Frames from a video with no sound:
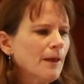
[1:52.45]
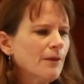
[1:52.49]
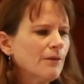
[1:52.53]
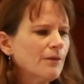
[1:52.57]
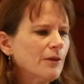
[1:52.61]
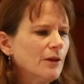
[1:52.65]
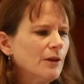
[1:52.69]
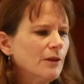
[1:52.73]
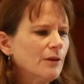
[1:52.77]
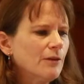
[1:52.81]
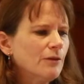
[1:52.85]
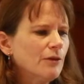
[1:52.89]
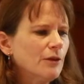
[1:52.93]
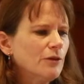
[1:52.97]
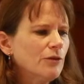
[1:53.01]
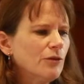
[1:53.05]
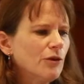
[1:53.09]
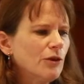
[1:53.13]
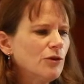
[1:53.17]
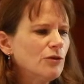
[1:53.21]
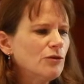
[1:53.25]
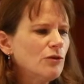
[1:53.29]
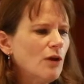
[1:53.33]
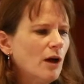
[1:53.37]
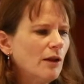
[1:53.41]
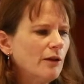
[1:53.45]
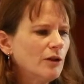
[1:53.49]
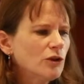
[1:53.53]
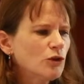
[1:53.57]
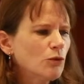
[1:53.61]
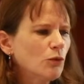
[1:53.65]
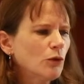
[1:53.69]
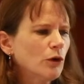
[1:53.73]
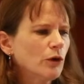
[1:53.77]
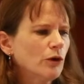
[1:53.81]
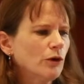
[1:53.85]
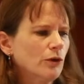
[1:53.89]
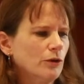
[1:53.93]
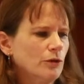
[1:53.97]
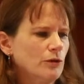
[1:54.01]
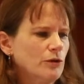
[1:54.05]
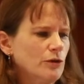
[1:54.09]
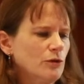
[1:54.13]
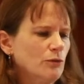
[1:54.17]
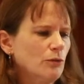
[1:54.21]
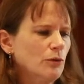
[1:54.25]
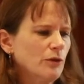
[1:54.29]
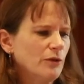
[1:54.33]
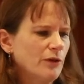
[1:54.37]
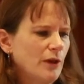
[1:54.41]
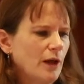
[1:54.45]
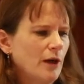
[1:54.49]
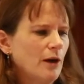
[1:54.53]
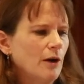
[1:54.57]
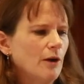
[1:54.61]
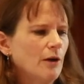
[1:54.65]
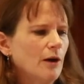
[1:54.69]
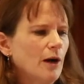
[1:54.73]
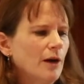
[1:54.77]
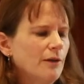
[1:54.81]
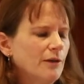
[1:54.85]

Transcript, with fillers: the, the, the, knowledge workers were there